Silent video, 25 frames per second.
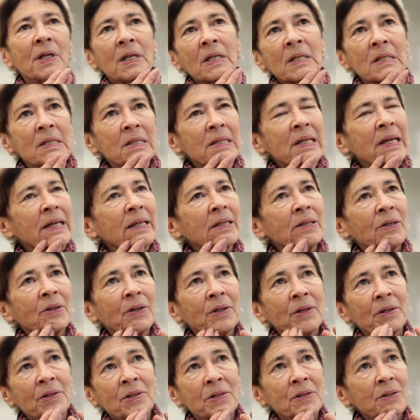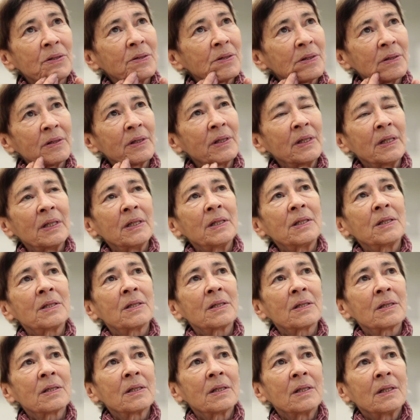containers
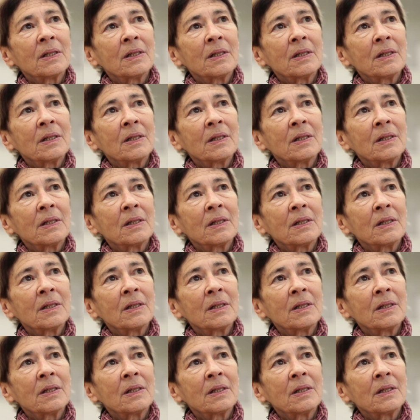is,